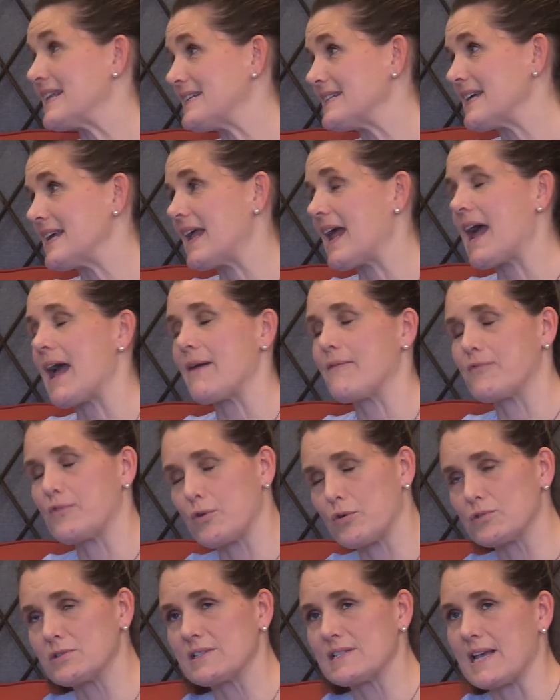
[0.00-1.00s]
did. Of
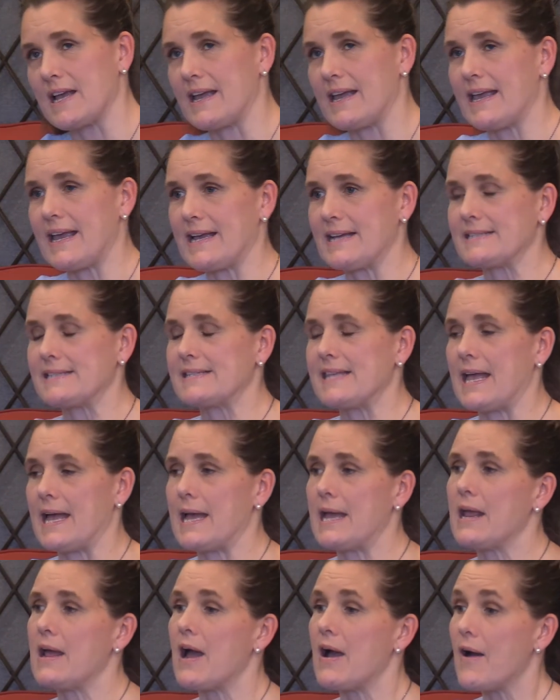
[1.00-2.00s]
course, I asked
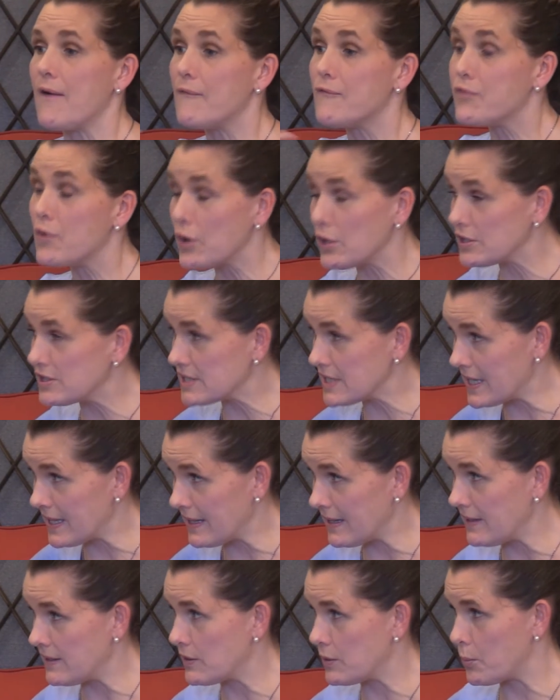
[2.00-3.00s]
that.
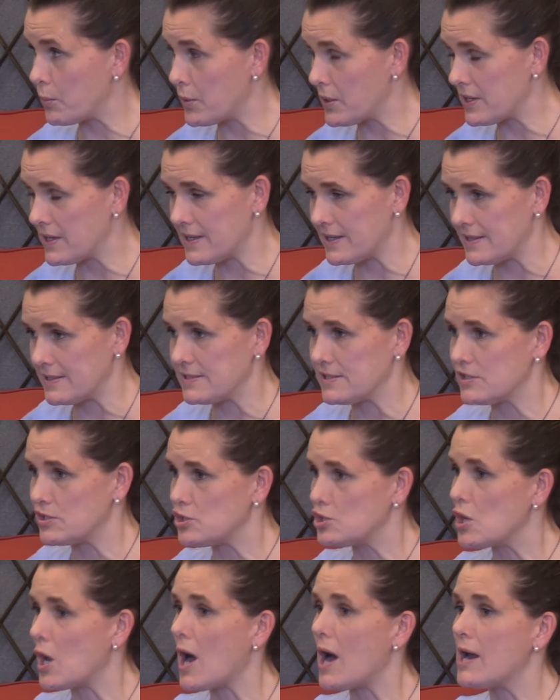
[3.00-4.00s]
Fortunately, the word is
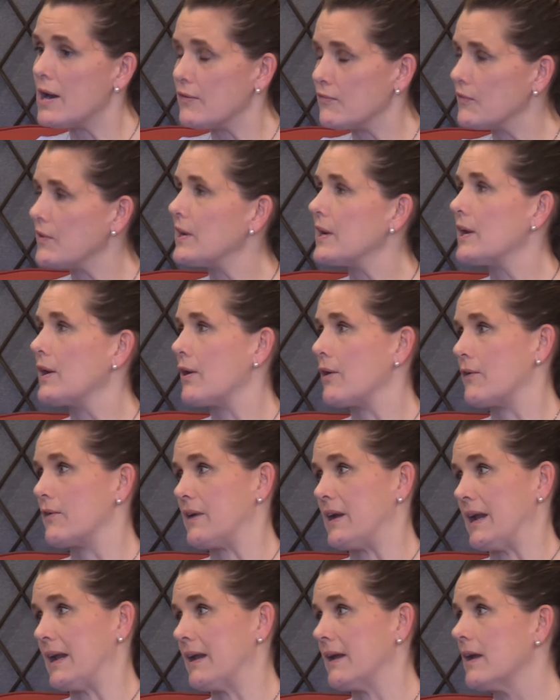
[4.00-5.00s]

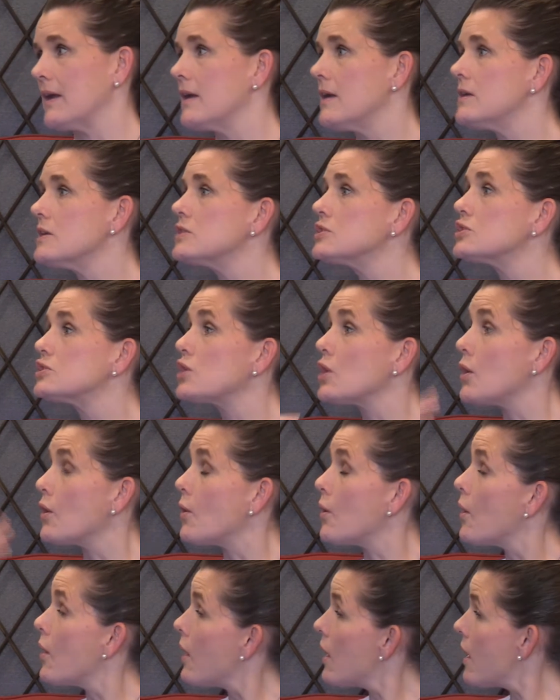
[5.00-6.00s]
non-recurring.
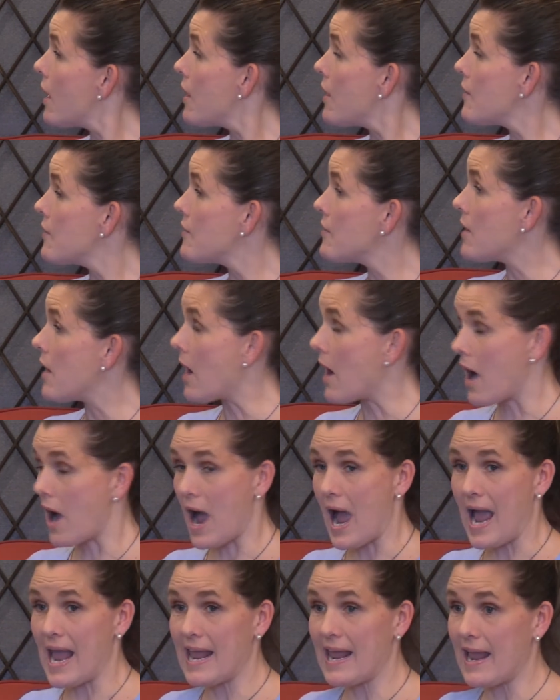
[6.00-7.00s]
So
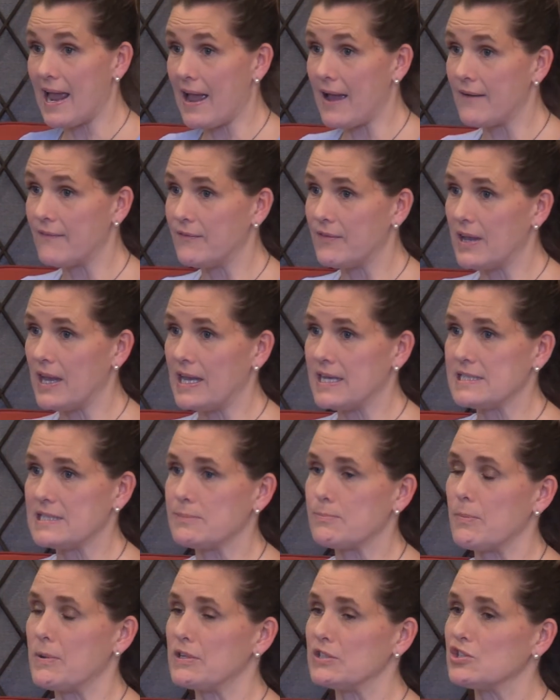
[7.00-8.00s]
I have
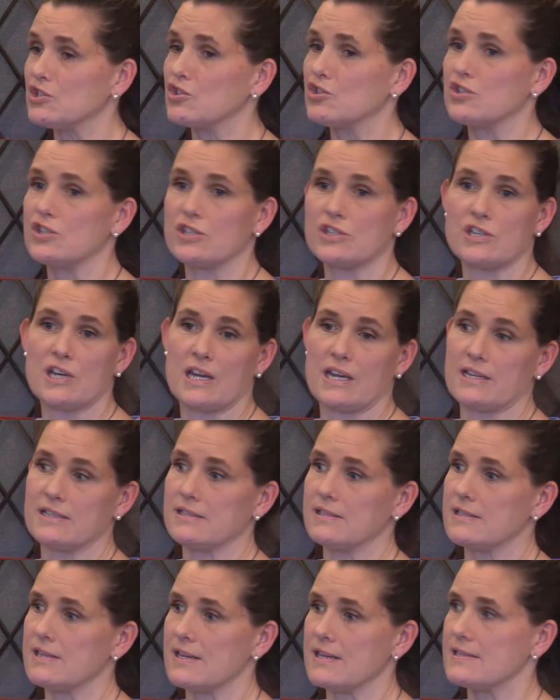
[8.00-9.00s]
as much
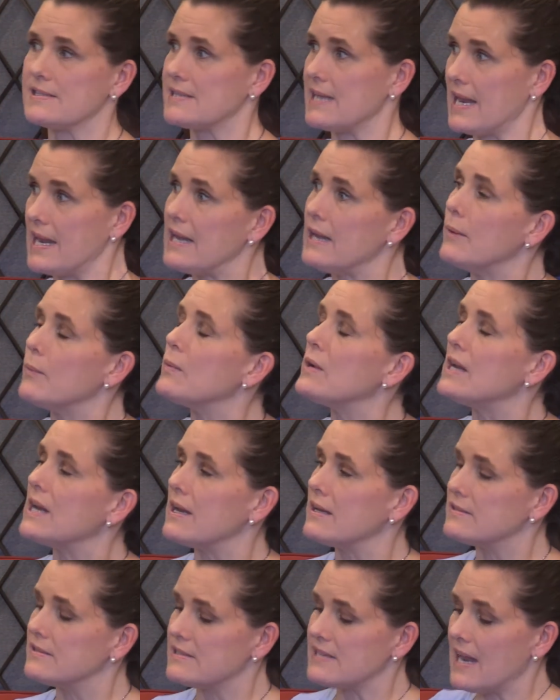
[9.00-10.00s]
chance as anyone
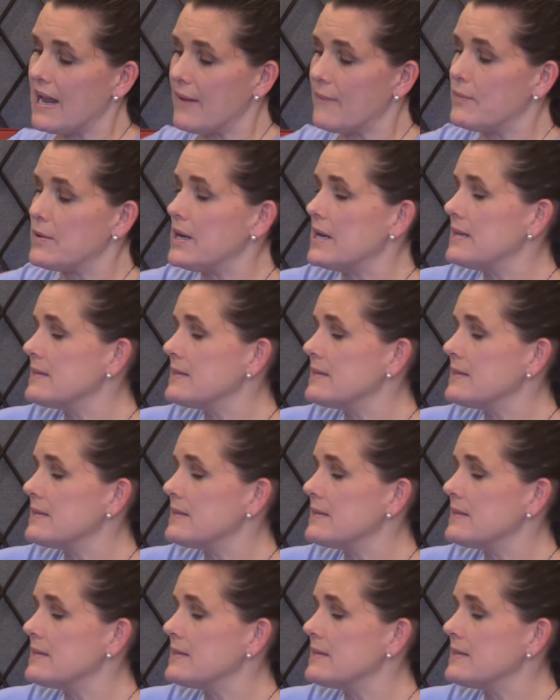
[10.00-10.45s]
else to have one